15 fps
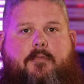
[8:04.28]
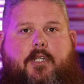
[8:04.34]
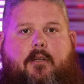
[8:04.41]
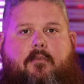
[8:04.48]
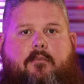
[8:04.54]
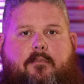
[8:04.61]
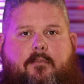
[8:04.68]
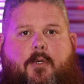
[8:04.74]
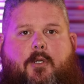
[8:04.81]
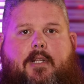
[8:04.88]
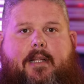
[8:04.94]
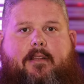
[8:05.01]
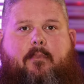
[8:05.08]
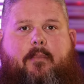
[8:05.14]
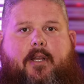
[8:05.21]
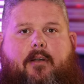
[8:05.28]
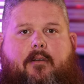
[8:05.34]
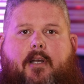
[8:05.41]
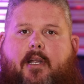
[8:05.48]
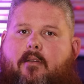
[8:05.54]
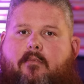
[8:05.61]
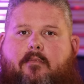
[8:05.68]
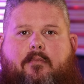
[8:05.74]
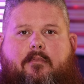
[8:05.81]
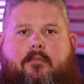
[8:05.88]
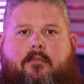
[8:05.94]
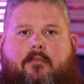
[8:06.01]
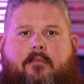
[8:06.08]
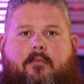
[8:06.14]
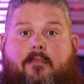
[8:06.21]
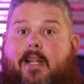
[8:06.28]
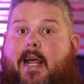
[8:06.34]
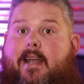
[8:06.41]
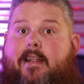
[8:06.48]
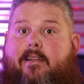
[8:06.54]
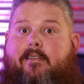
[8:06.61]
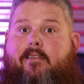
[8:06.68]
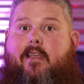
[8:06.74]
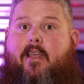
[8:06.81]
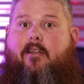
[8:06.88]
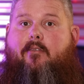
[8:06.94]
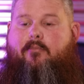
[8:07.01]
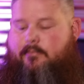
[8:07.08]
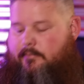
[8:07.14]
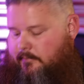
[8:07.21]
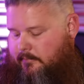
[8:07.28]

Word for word: No, more light the better, right? Lighting is king.